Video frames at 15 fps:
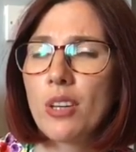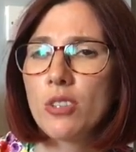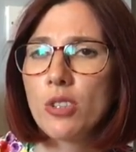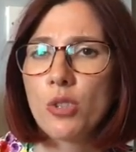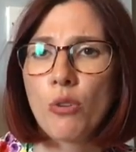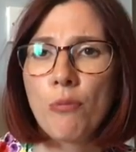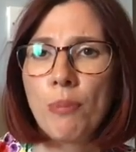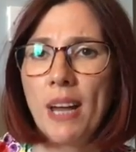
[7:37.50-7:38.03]

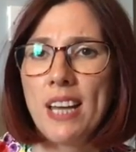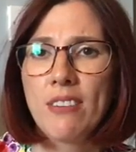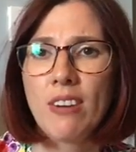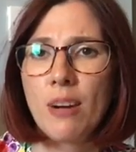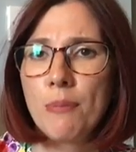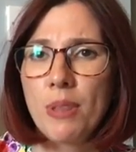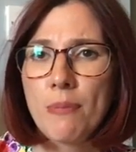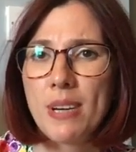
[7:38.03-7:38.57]
sort of played
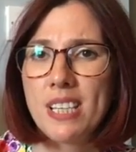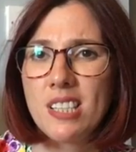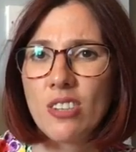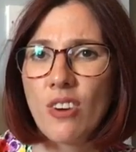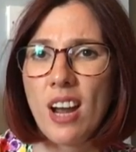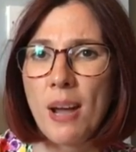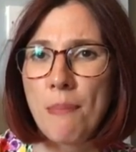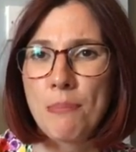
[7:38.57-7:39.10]
around with my
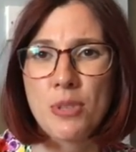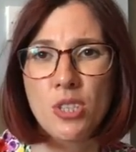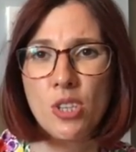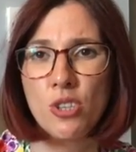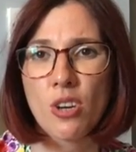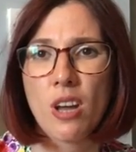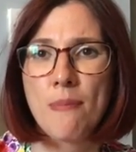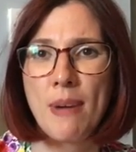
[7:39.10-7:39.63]
scraps to
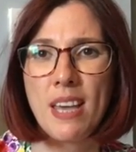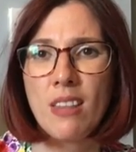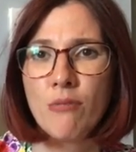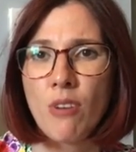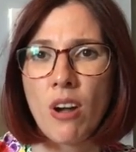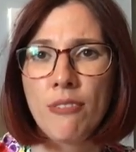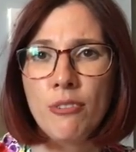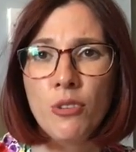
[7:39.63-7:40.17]
try and make the
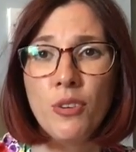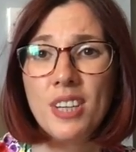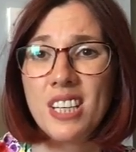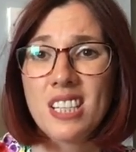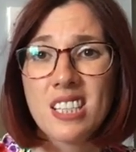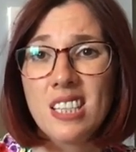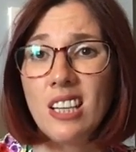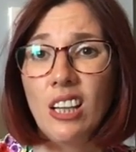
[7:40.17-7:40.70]
ruffle, and
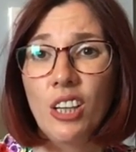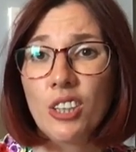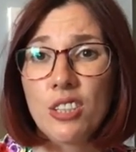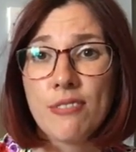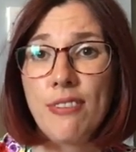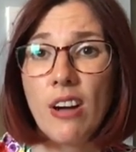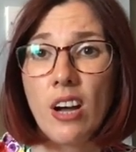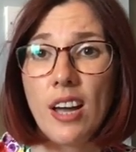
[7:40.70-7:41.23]
it still
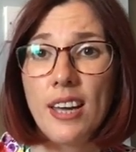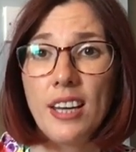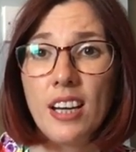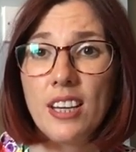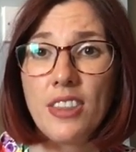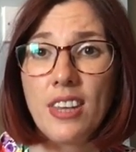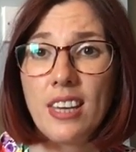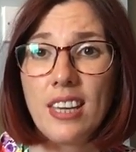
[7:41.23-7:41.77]
looks fine.
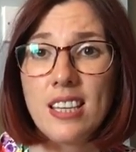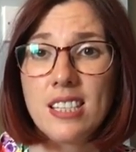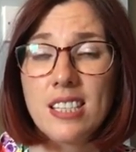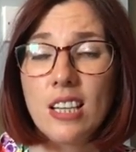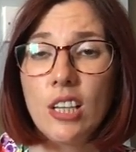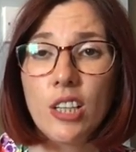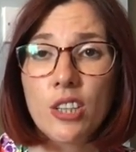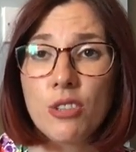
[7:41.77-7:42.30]
I think it
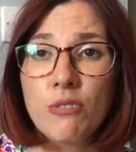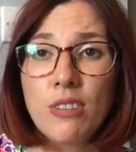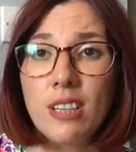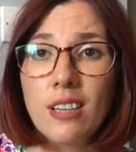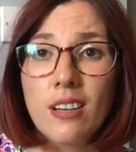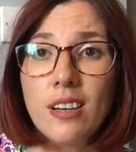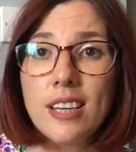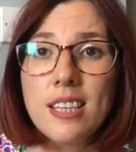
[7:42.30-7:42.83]
still looks
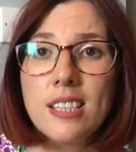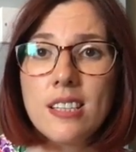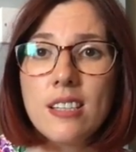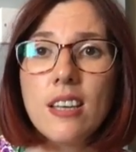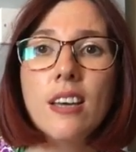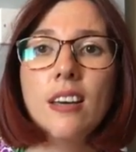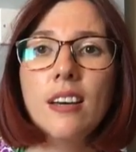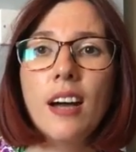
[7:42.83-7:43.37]
really nice.
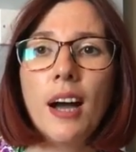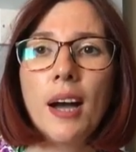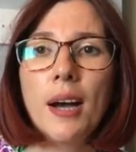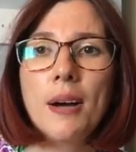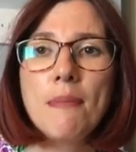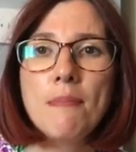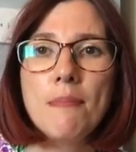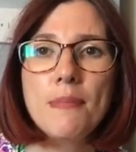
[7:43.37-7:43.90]

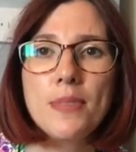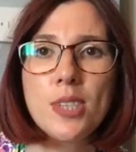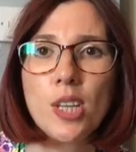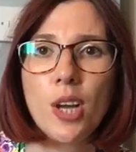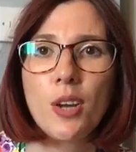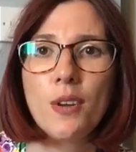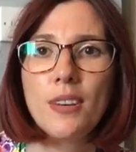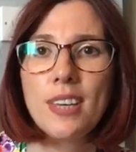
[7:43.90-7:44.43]

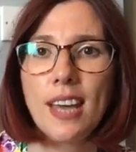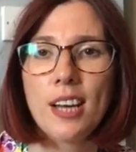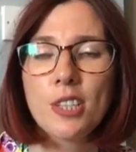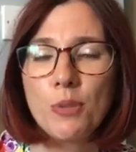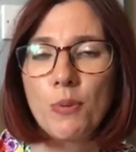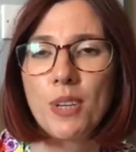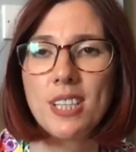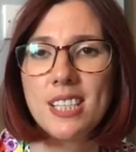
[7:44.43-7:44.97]
So yeah, I
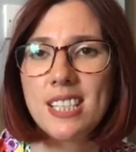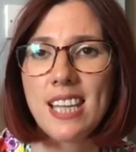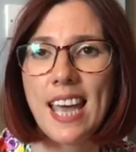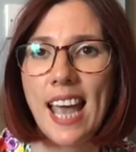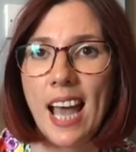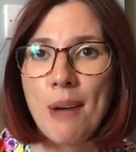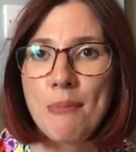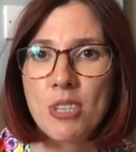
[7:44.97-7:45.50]
just wanted to say
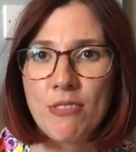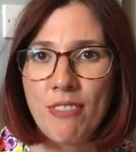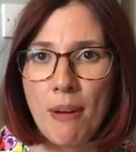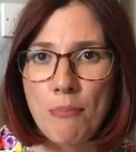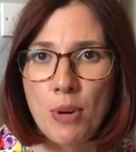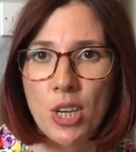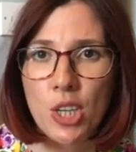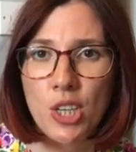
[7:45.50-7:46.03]
how much
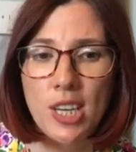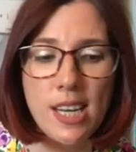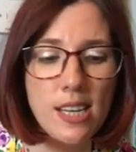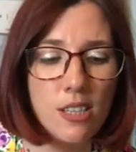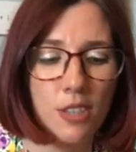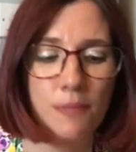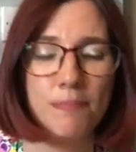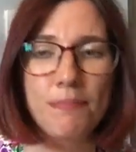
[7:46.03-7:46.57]
fabric you need.